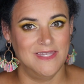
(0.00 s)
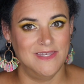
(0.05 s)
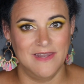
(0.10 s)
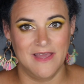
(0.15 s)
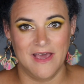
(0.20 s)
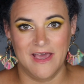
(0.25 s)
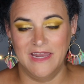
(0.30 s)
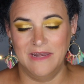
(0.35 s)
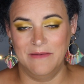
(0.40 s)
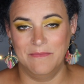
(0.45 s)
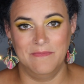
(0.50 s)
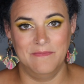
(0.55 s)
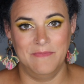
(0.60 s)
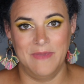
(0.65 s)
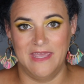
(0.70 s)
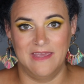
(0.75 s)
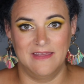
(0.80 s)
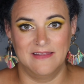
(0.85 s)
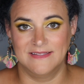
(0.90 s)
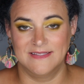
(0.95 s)
Nine
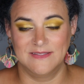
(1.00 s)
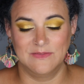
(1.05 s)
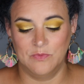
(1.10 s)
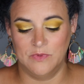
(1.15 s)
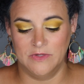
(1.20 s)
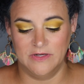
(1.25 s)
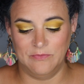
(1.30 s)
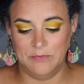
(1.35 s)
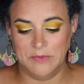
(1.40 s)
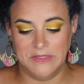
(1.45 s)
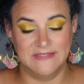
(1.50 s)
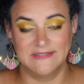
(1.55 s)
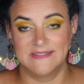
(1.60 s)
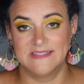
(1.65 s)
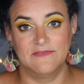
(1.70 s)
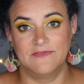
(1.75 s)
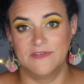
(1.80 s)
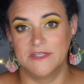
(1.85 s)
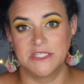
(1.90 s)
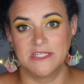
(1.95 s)
pans would have been
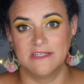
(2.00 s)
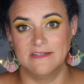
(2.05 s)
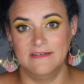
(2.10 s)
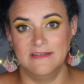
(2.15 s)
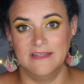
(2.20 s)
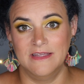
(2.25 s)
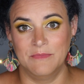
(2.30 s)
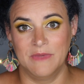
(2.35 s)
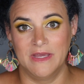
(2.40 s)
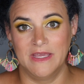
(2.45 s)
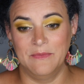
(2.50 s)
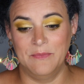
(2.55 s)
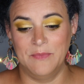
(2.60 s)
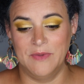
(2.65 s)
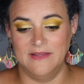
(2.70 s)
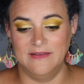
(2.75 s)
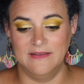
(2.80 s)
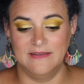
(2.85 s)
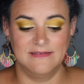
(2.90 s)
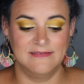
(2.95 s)
sufficient in my
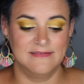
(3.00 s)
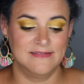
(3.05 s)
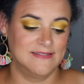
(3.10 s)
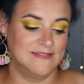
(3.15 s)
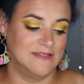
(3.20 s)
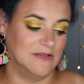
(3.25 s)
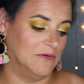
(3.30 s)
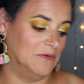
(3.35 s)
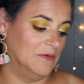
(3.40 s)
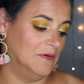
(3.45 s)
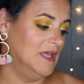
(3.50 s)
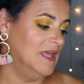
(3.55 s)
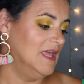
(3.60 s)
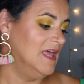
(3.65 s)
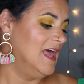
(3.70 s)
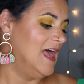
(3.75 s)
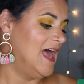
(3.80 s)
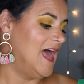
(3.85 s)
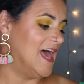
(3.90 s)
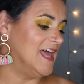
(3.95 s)
opinion. So
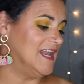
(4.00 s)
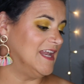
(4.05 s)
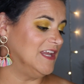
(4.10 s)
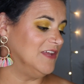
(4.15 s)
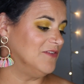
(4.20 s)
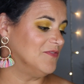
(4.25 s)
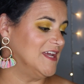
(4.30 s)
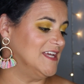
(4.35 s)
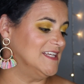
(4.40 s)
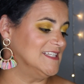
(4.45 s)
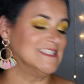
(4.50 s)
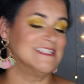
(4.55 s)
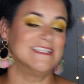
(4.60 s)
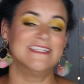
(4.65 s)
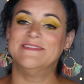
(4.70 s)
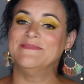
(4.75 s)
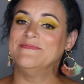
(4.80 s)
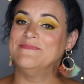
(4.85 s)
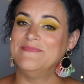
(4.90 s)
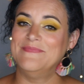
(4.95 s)
at any
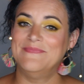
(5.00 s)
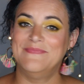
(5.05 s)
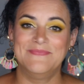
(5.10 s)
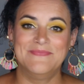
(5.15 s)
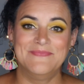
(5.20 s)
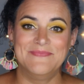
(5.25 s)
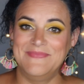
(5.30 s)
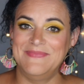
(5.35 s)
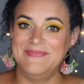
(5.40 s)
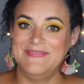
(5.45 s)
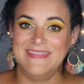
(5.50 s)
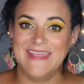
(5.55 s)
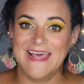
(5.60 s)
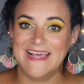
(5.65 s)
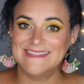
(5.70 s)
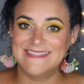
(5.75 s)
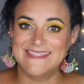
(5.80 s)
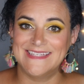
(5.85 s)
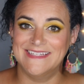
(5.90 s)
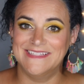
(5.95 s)
rate,
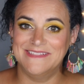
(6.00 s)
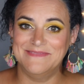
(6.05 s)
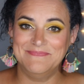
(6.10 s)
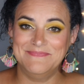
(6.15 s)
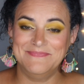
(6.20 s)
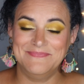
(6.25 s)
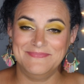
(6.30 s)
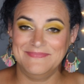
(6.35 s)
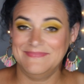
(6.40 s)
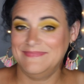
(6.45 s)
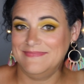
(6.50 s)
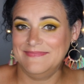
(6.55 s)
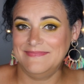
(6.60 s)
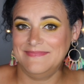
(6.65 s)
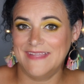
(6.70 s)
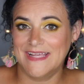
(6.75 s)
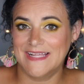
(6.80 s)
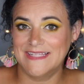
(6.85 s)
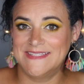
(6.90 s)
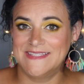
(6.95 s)
that's it.
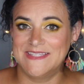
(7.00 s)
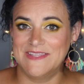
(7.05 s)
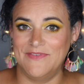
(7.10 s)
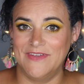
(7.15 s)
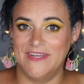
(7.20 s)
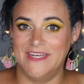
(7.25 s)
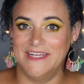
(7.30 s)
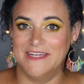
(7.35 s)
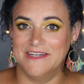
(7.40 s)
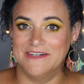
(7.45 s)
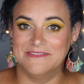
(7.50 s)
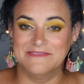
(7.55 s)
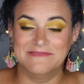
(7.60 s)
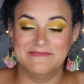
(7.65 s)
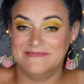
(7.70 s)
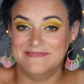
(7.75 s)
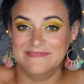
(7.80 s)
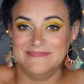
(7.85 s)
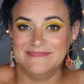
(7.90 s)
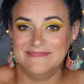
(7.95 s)
That's the video.
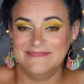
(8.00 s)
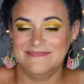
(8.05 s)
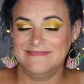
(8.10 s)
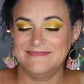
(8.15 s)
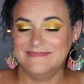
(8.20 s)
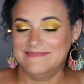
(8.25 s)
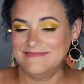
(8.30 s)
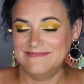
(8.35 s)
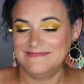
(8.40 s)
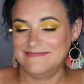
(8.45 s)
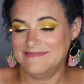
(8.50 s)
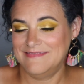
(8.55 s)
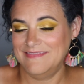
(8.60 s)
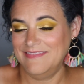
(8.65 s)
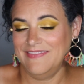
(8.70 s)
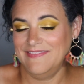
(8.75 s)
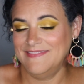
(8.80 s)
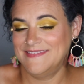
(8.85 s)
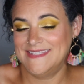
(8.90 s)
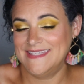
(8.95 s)

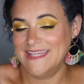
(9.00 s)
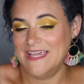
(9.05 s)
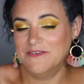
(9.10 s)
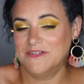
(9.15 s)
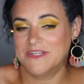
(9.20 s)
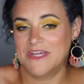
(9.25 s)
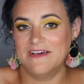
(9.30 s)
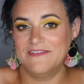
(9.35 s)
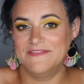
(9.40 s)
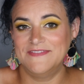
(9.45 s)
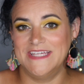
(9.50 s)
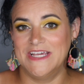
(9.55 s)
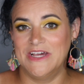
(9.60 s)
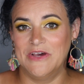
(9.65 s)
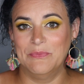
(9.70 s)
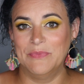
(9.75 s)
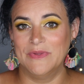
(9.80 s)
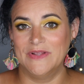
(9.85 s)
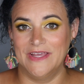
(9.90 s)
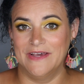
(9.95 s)
Sound off
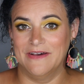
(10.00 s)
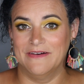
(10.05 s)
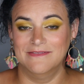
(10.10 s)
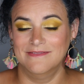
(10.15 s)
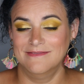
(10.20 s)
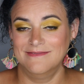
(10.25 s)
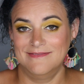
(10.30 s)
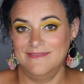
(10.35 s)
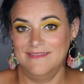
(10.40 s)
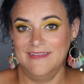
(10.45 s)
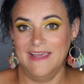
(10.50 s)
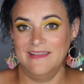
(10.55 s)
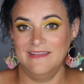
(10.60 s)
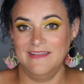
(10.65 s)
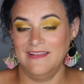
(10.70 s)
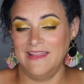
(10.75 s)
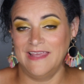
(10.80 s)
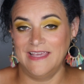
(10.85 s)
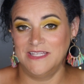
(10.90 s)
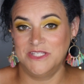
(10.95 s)
down below. Uh,
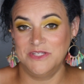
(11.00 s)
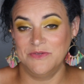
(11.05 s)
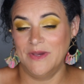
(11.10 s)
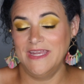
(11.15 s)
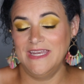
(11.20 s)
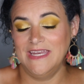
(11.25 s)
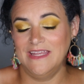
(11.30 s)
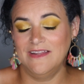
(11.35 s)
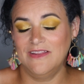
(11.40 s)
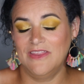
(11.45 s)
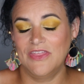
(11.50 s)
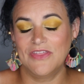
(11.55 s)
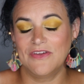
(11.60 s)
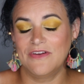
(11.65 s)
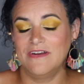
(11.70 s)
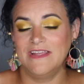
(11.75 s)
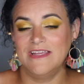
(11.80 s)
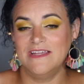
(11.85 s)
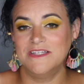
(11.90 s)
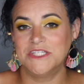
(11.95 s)
like, do I need
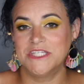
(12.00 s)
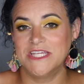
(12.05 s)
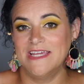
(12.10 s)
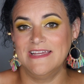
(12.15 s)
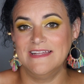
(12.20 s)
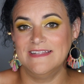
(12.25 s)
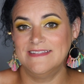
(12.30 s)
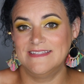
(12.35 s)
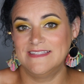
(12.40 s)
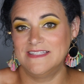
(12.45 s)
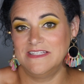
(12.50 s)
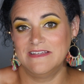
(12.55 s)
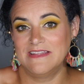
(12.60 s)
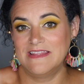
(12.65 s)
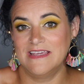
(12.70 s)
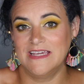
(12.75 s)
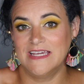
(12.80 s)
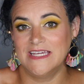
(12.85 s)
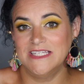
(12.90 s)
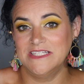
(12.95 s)
30 shades? Do you
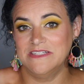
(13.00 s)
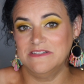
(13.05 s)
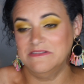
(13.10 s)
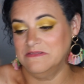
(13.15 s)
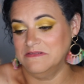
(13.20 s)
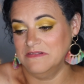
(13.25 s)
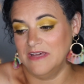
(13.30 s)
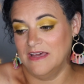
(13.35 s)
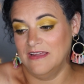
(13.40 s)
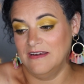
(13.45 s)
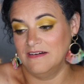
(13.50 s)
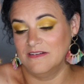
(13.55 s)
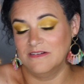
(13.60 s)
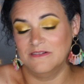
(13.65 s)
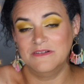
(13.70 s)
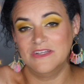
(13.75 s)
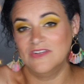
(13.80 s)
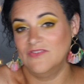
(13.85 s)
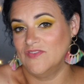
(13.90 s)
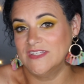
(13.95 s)
think I do? I don't
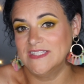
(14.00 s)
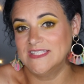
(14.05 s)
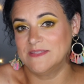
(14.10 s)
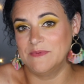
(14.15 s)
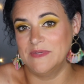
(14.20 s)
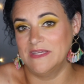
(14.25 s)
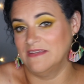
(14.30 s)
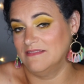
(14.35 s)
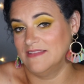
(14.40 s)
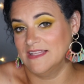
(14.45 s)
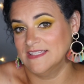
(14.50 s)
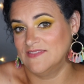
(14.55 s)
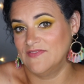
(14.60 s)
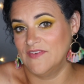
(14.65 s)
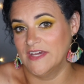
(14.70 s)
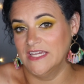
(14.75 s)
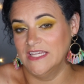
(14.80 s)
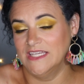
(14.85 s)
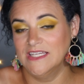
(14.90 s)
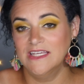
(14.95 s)
know. Convince me. That's
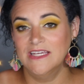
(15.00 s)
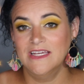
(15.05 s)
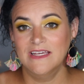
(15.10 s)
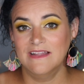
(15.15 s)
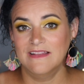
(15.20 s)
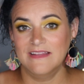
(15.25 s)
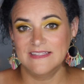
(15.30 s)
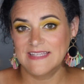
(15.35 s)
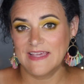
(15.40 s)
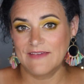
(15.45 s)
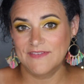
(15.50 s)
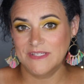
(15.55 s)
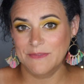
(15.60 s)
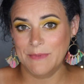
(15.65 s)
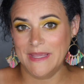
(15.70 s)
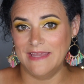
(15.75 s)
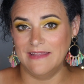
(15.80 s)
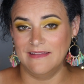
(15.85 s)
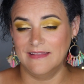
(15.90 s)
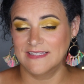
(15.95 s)
fine. Let's have a
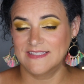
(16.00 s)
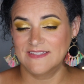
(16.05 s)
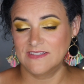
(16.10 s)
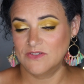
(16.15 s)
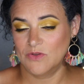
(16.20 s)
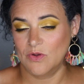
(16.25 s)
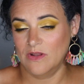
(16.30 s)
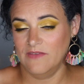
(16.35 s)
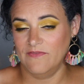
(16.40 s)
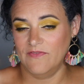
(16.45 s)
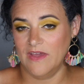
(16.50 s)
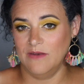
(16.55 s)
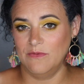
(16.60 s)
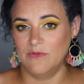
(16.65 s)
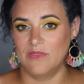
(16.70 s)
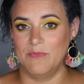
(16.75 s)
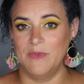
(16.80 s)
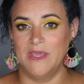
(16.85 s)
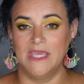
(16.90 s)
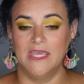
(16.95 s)
debate. That's totally fine
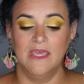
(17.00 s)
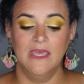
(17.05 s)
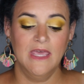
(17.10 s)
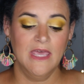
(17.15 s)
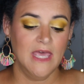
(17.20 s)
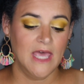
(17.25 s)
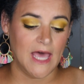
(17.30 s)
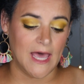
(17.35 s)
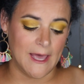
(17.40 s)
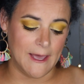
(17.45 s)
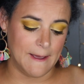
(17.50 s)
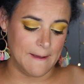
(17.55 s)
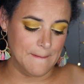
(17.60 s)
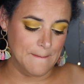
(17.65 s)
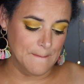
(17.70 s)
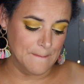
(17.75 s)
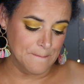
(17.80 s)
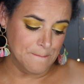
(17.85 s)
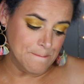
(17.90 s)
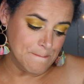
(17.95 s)
with me.
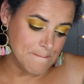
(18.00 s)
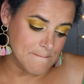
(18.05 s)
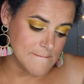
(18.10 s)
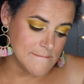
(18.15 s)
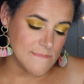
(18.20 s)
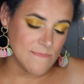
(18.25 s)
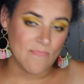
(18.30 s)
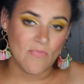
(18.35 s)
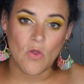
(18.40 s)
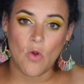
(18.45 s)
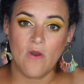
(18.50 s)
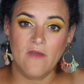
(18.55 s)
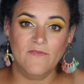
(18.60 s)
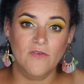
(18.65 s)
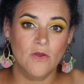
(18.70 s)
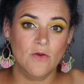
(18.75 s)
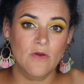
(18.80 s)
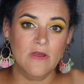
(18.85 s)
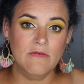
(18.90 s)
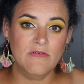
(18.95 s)
Um, or if
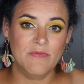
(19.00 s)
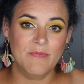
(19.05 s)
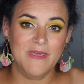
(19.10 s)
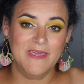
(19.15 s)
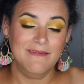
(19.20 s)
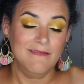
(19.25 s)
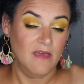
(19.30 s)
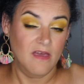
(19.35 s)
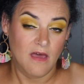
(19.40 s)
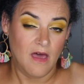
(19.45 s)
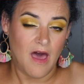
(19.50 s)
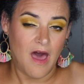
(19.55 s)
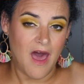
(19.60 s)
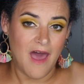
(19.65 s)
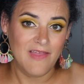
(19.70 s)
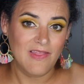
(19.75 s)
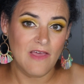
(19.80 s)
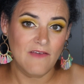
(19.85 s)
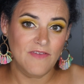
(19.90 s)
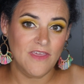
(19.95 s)
you agree with me,
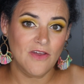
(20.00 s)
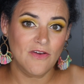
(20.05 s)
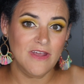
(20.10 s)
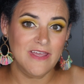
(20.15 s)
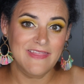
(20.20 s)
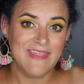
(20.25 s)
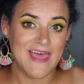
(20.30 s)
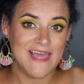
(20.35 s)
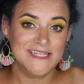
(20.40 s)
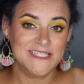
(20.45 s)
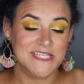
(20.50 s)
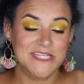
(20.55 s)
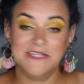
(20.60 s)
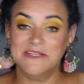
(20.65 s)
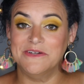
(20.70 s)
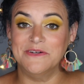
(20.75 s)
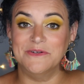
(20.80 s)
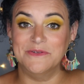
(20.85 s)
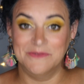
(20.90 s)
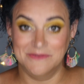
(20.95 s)
I love hearing that
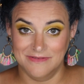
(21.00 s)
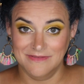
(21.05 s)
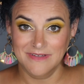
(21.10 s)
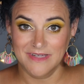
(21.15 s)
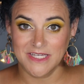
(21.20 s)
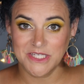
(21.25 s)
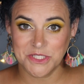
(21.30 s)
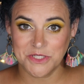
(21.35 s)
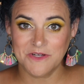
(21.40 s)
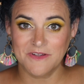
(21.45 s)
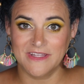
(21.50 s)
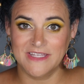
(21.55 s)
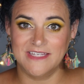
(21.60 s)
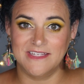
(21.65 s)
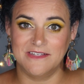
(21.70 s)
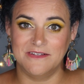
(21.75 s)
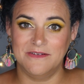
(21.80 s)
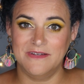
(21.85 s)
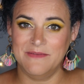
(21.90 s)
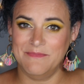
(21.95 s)
too. I truly
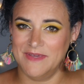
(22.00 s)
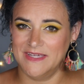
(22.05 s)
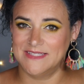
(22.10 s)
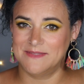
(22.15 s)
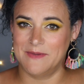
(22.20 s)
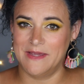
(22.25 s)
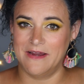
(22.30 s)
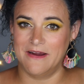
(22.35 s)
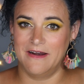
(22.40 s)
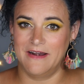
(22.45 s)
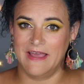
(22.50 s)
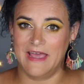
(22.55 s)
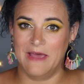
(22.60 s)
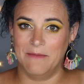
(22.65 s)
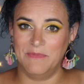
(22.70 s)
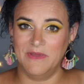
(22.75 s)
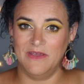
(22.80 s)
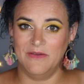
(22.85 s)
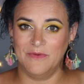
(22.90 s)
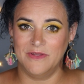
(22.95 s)
do. It makes my heart
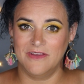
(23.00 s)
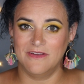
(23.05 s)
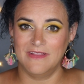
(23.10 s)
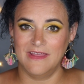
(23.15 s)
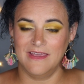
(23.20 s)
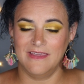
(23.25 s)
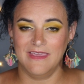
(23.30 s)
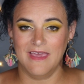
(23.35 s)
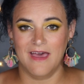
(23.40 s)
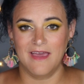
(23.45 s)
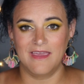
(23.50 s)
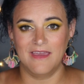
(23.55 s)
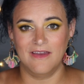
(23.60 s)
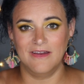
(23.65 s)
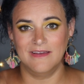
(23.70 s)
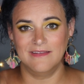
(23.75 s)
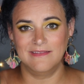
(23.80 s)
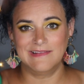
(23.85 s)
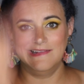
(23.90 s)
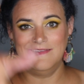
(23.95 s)
happy when you're like, yeah,
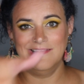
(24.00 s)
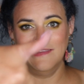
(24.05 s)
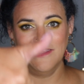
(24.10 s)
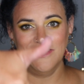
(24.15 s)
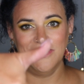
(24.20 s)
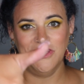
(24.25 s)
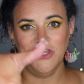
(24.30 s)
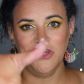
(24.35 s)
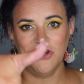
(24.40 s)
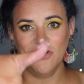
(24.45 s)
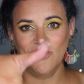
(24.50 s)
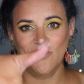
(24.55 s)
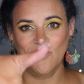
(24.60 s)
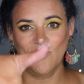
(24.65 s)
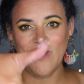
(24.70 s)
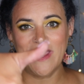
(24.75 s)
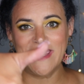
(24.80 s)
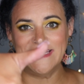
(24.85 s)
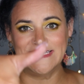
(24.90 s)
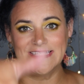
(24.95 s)
Kara, you're
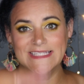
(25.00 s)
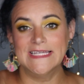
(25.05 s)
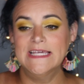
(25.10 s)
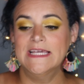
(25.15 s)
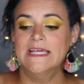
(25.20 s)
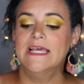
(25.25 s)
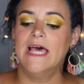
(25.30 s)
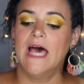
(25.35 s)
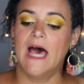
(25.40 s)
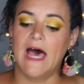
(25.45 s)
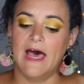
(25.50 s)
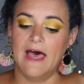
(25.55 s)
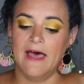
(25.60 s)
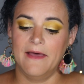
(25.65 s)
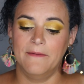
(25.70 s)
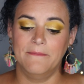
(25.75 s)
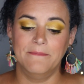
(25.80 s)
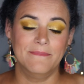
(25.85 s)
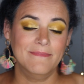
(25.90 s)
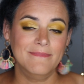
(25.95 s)
right.
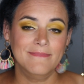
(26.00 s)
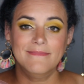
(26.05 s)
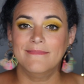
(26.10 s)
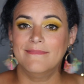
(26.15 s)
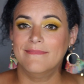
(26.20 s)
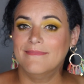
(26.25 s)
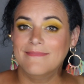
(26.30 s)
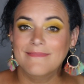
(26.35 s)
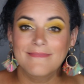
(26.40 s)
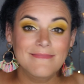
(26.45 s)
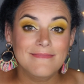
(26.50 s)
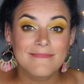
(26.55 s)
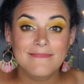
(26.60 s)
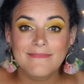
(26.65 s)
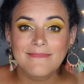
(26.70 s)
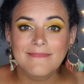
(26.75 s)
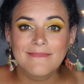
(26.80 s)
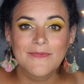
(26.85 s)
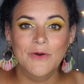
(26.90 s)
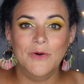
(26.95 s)
Um,
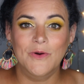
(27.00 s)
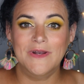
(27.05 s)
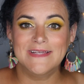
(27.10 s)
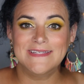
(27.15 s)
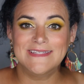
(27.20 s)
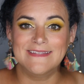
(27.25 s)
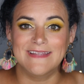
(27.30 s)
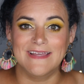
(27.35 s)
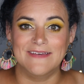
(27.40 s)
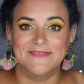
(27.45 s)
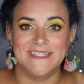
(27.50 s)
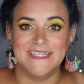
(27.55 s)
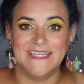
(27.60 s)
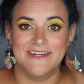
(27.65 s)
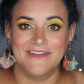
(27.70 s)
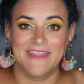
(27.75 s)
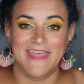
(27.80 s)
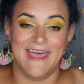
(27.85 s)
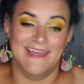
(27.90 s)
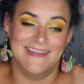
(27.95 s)
who doesn't love to
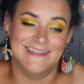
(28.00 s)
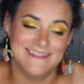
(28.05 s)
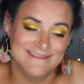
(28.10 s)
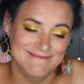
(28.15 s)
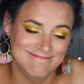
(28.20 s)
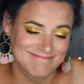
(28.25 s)
hear that?